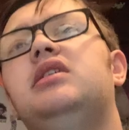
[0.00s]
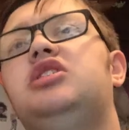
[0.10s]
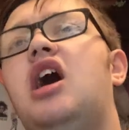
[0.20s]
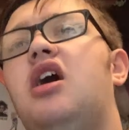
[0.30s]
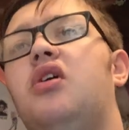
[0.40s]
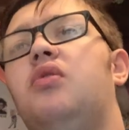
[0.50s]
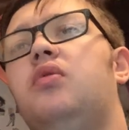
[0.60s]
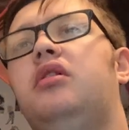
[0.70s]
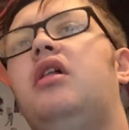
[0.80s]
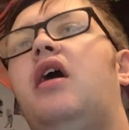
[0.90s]
So,
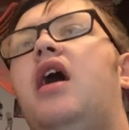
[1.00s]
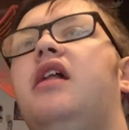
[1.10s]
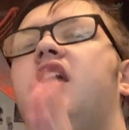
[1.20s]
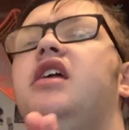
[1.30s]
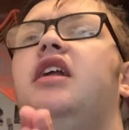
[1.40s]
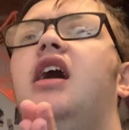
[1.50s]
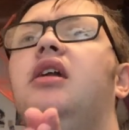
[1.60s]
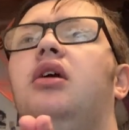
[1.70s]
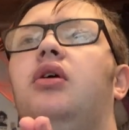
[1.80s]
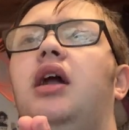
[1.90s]
he
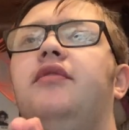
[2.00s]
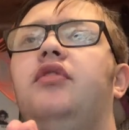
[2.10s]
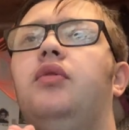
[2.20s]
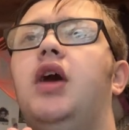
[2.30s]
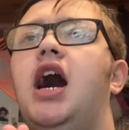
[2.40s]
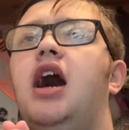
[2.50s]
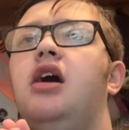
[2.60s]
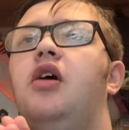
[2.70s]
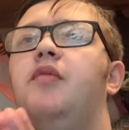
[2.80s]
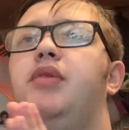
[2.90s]
died on off a
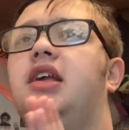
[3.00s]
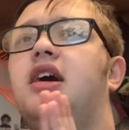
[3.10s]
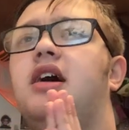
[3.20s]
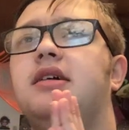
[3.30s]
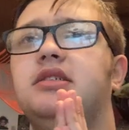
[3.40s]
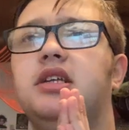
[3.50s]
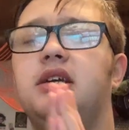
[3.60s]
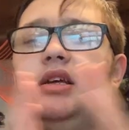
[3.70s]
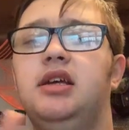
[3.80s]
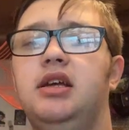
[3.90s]
while because
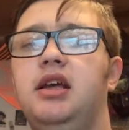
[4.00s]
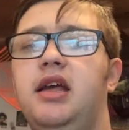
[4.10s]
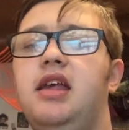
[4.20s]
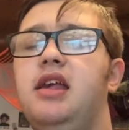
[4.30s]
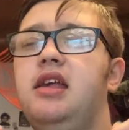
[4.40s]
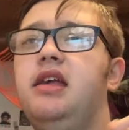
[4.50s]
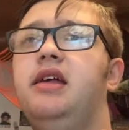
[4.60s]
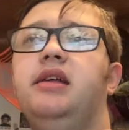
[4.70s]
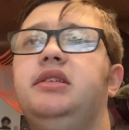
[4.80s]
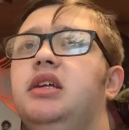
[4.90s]
he
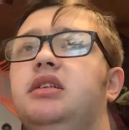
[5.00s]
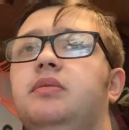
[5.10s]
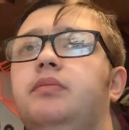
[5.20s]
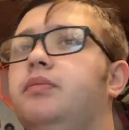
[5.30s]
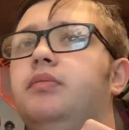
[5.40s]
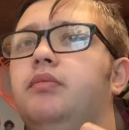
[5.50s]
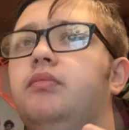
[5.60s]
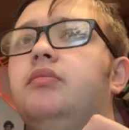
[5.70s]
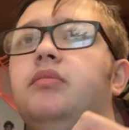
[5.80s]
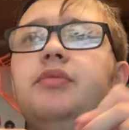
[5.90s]
is the
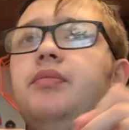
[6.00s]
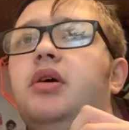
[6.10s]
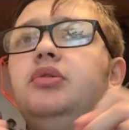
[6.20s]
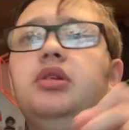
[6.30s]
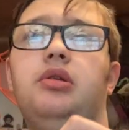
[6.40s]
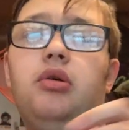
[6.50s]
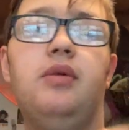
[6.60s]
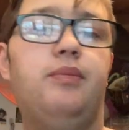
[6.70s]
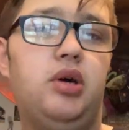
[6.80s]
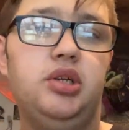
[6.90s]
most
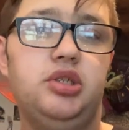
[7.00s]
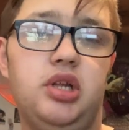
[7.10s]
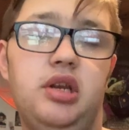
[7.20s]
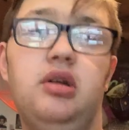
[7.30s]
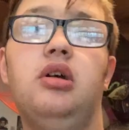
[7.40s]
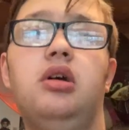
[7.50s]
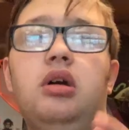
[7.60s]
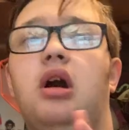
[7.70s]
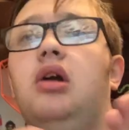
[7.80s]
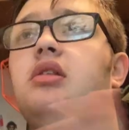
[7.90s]
annoying person
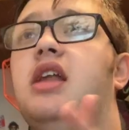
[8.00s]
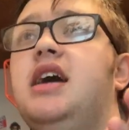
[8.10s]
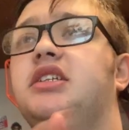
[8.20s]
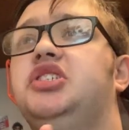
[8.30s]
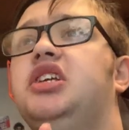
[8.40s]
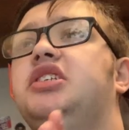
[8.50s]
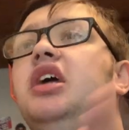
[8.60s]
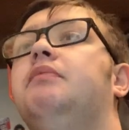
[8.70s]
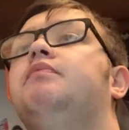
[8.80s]
on that season.